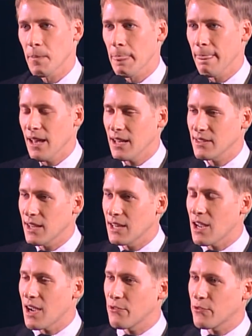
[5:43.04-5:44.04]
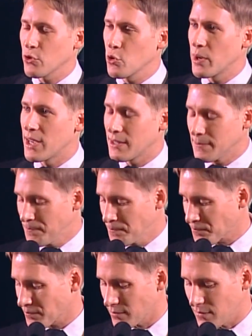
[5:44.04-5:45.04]
I flew in
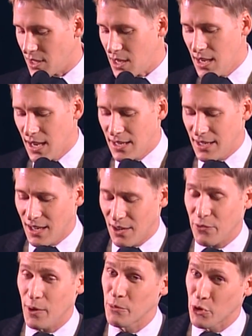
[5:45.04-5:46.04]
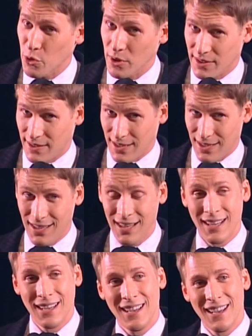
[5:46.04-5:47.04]
and from New York City,
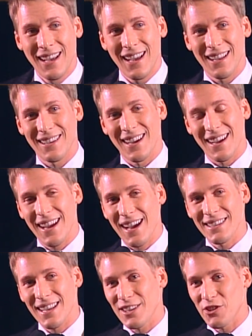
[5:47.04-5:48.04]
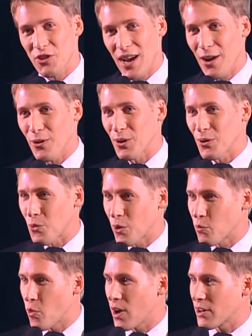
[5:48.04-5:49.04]
and I hadn't had a shower or warm
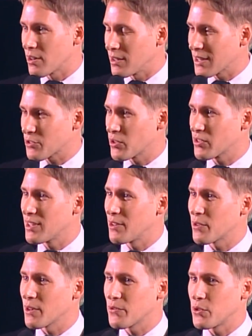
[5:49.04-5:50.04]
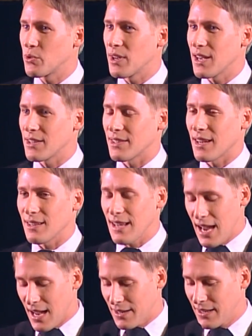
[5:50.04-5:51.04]
water or electricity for a few days, and I
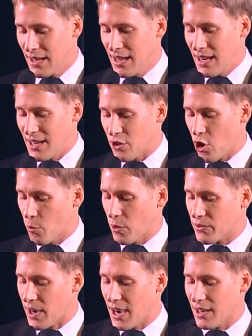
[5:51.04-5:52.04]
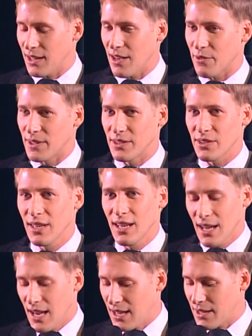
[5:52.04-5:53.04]
land in the home of Kyle Evans
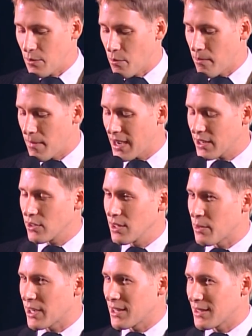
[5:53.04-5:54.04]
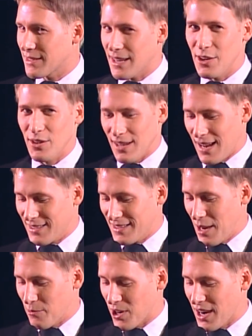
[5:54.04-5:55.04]
and Michael, am I going to say your last
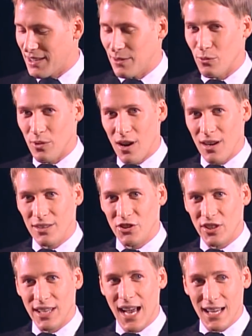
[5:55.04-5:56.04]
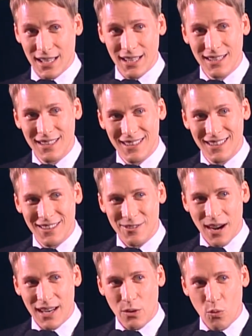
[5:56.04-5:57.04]
name wrong, Cicchetti,
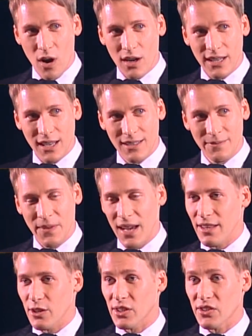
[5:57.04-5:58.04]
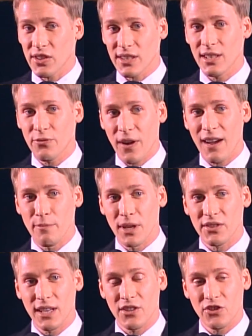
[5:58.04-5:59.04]
right? I walk in, and there's a 65
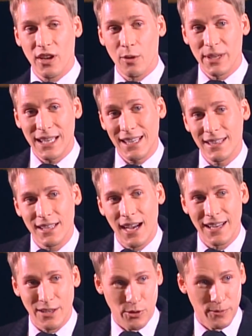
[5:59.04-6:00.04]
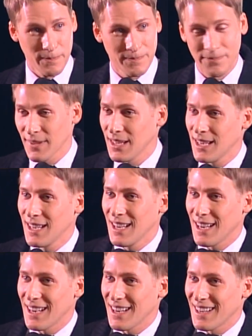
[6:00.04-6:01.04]
Mustang Shelby in the dining room,
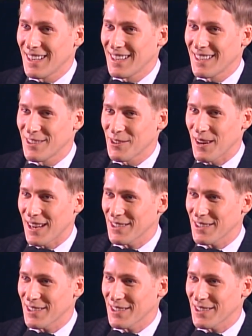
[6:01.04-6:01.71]
right?